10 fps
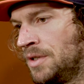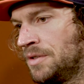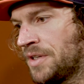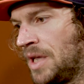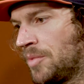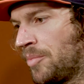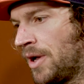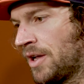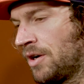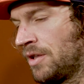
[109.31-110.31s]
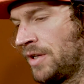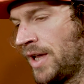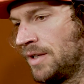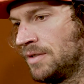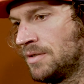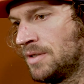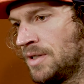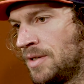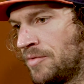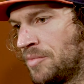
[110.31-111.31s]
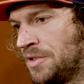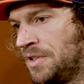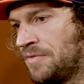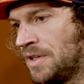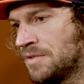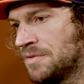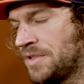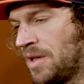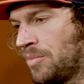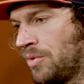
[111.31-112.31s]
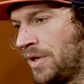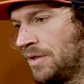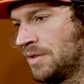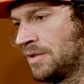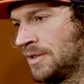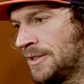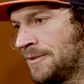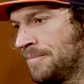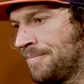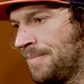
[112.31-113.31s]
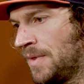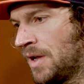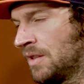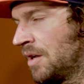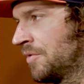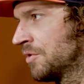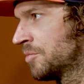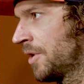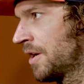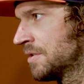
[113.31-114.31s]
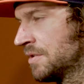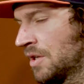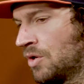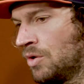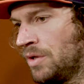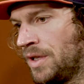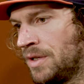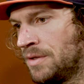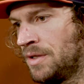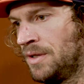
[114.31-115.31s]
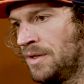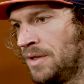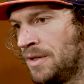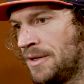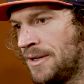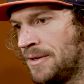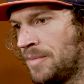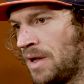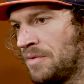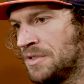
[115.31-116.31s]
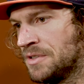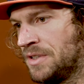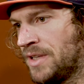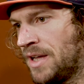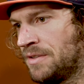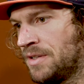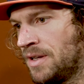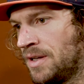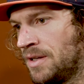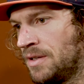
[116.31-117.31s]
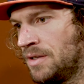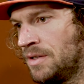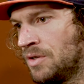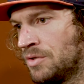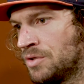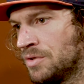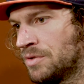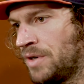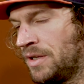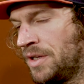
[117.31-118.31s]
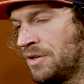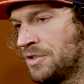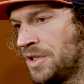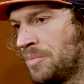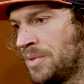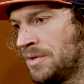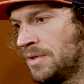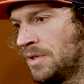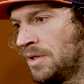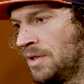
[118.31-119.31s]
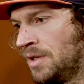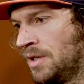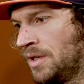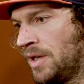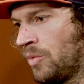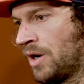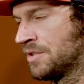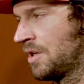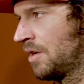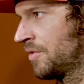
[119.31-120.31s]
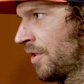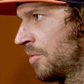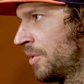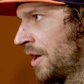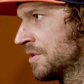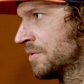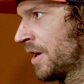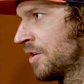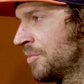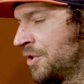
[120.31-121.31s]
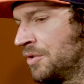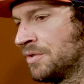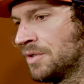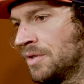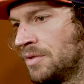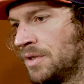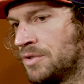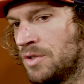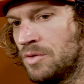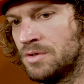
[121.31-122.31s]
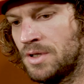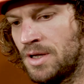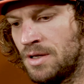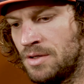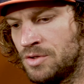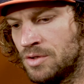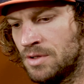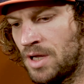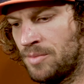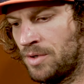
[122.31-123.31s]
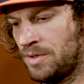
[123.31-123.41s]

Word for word: to keep the puck out of the net um, from a defensive standpoint. Um, you got to love those players as a goalie and. Um, obviously, that uh, you know shows great leadership and it wears off on other players around them too. So it shows uh, shows a lot about